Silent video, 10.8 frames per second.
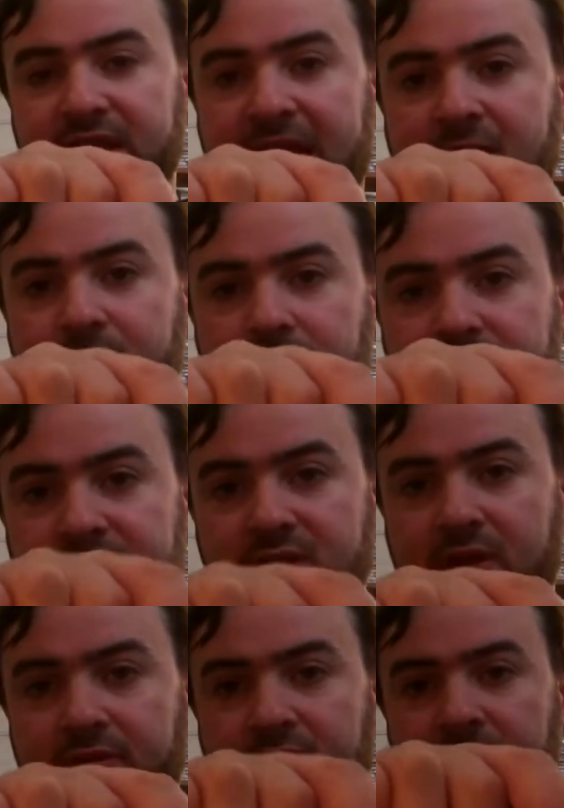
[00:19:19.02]
album release
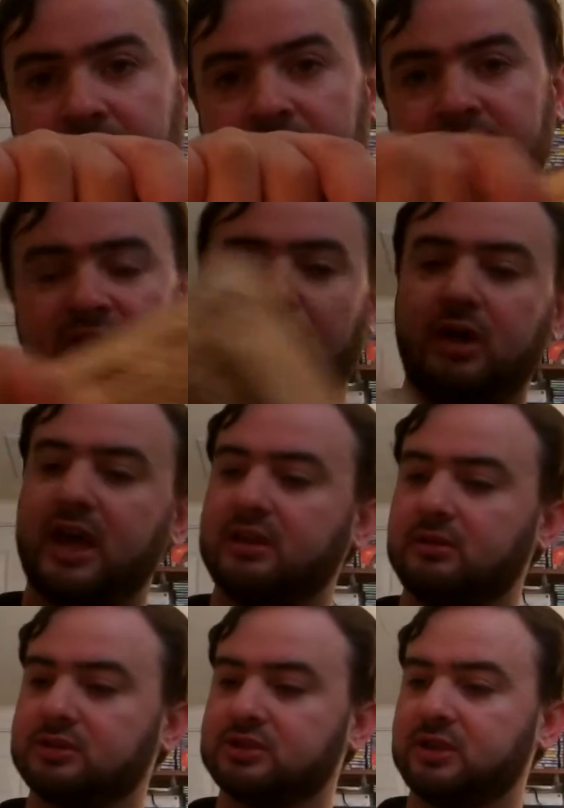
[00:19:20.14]
cover. They all had
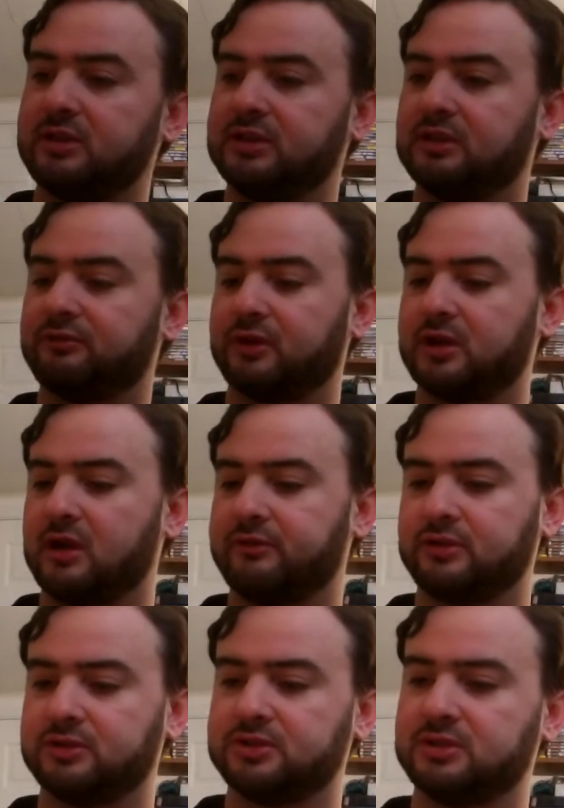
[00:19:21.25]
slightly different
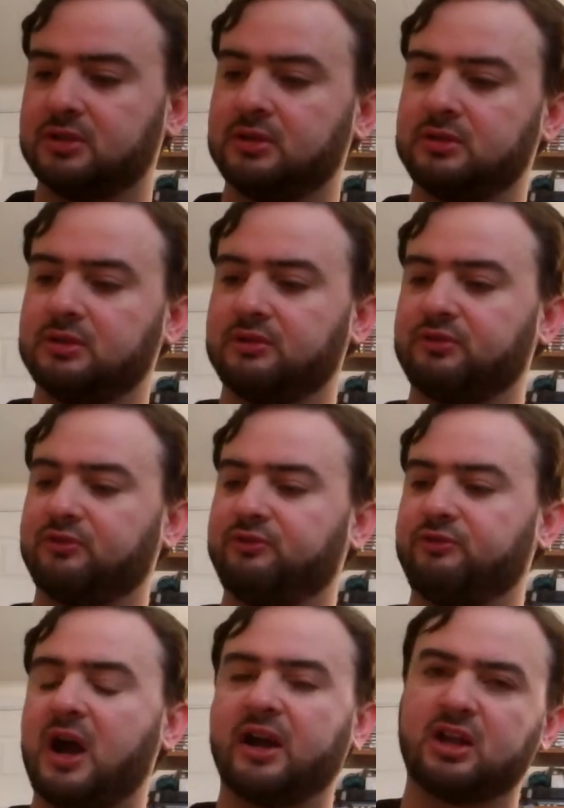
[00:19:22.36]
covers, different
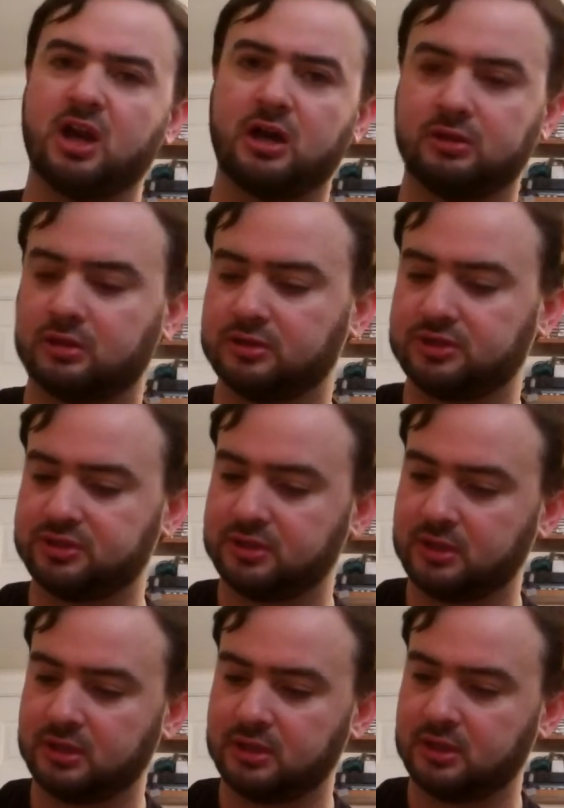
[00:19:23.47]
font colors.
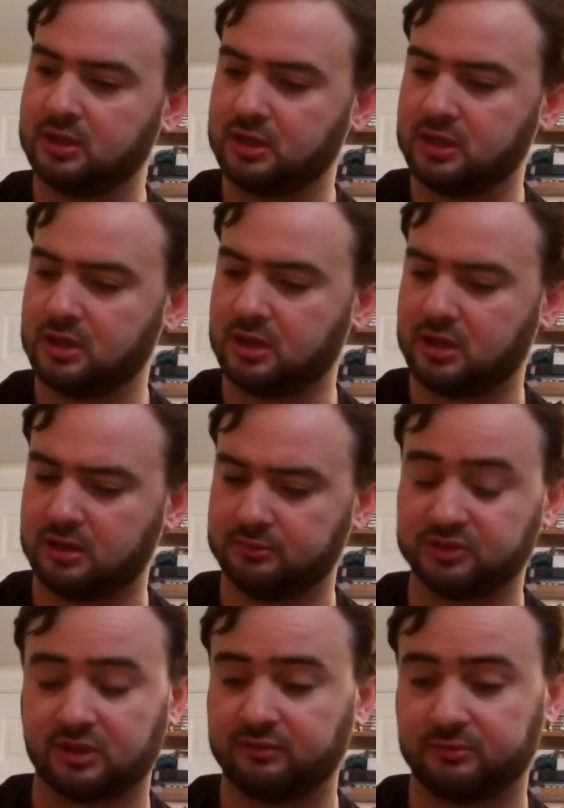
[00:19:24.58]

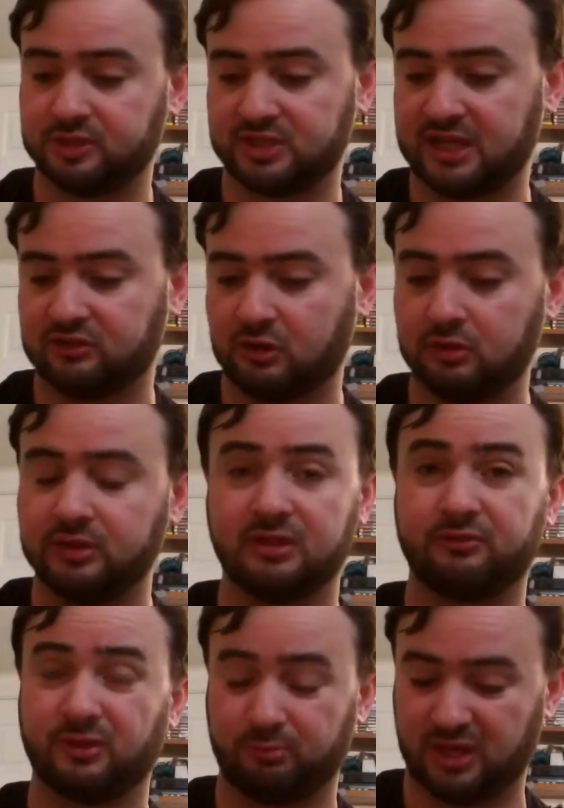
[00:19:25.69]
Some of them just had totally
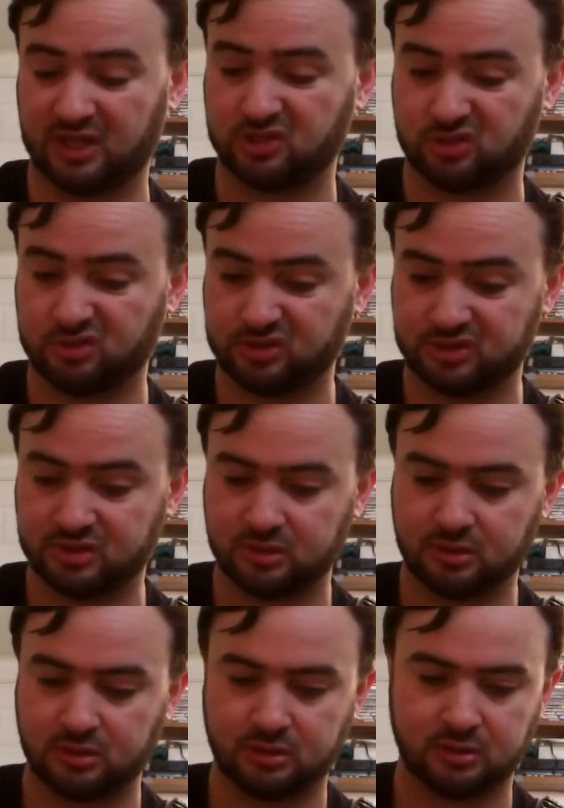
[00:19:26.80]
different pictures
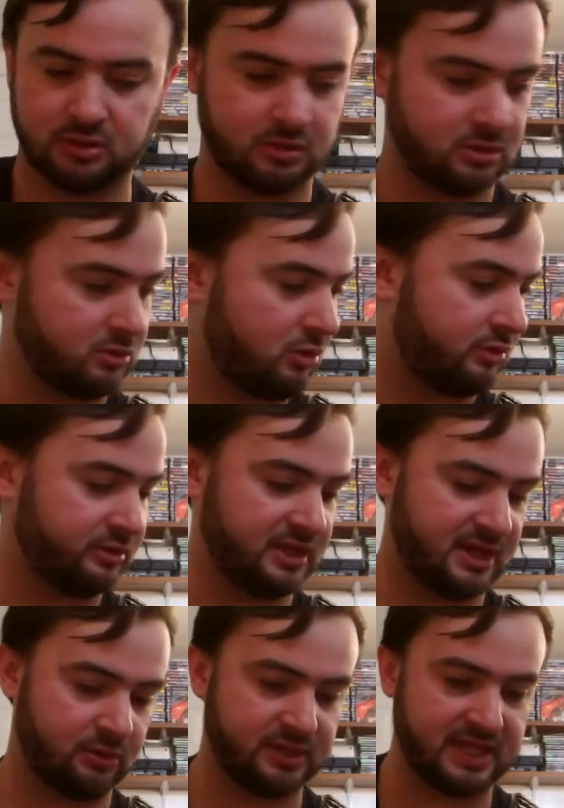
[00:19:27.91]
on
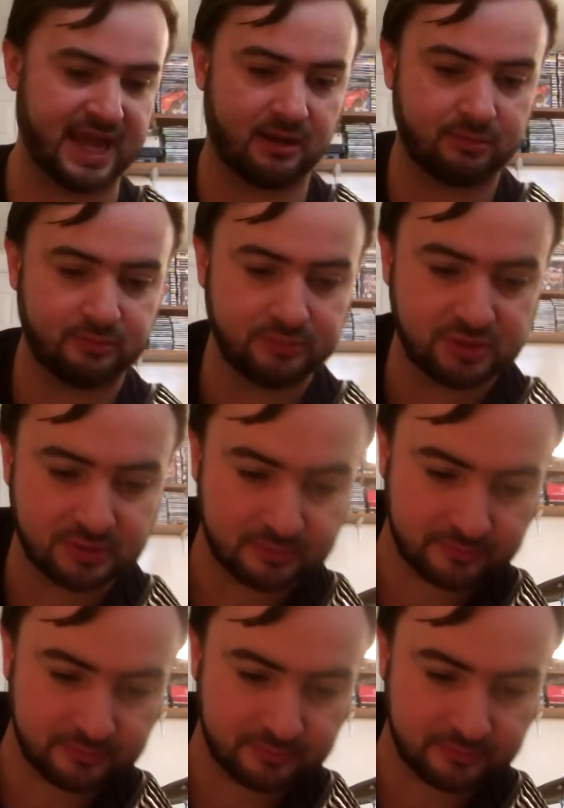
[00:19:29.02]
the albums,